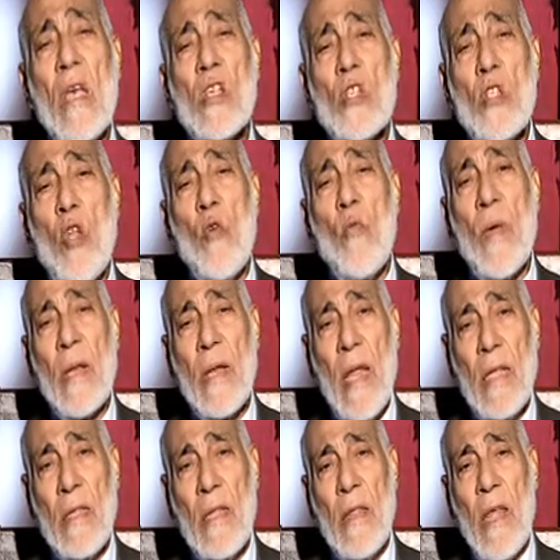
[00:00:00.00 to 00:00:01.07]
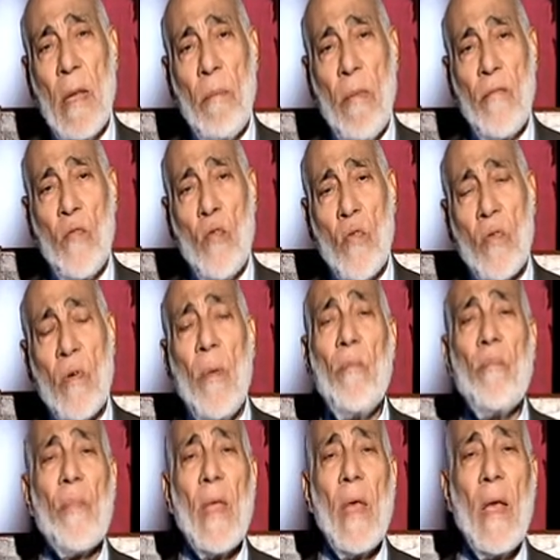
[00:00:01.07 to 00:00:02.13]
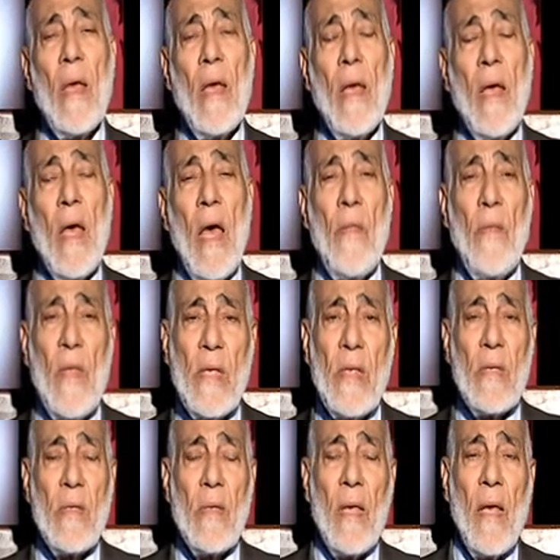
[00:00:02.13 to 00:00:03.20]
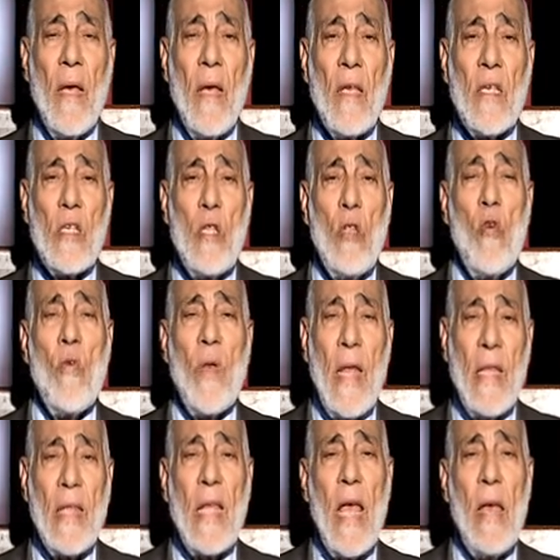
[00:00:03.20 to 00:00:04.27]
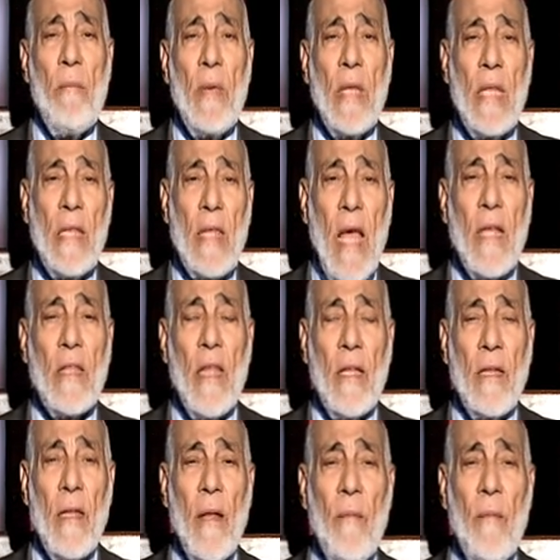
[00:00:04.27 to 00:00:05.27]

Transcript: slower rate than before. And this slow rate can be detected